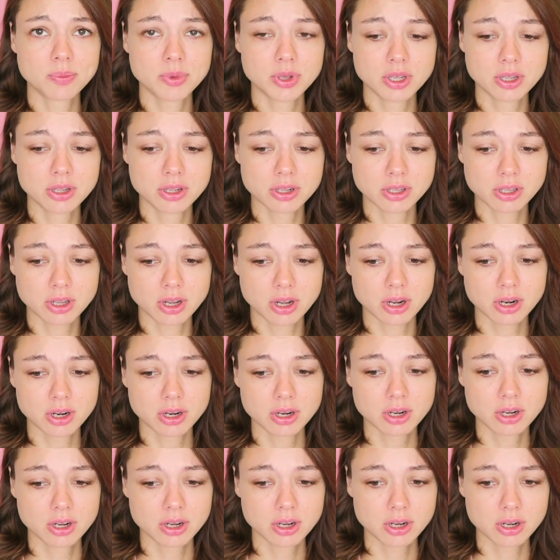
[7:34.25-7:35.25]
sweet.
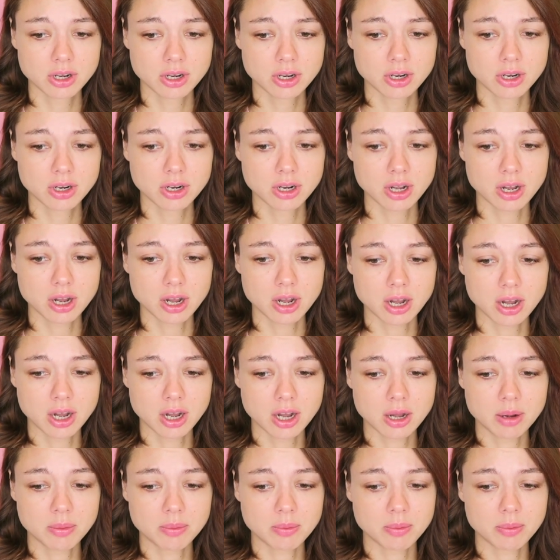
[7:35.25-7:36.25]

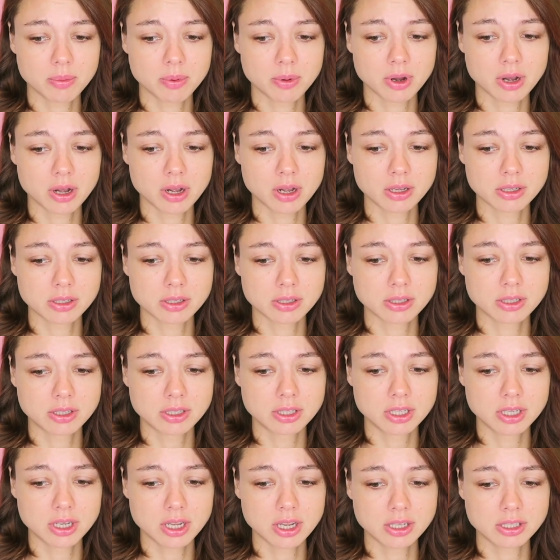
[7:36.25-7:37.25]
Oh my
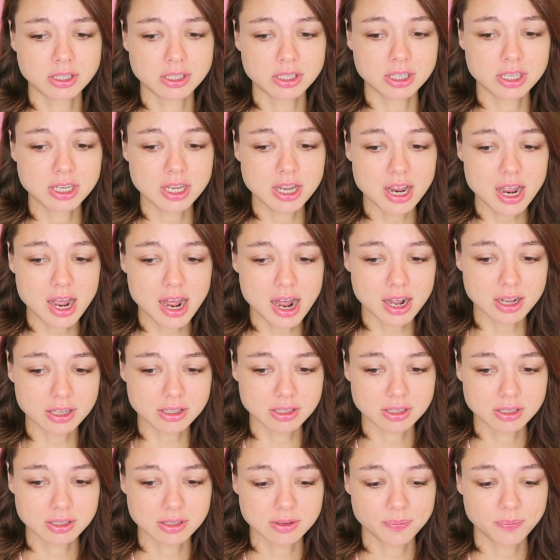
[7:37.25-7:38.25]
god.
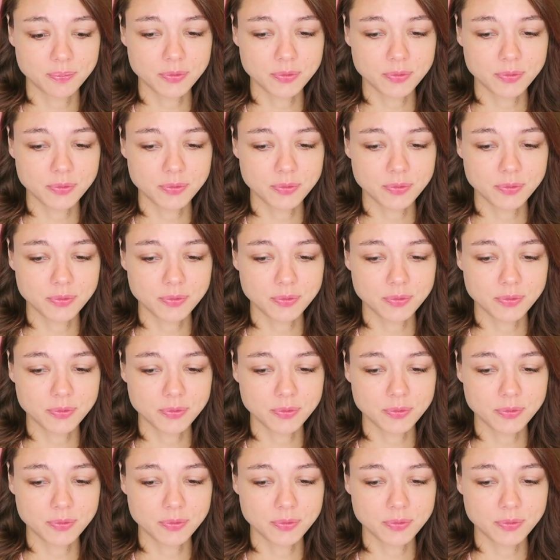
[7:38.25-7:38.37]
No,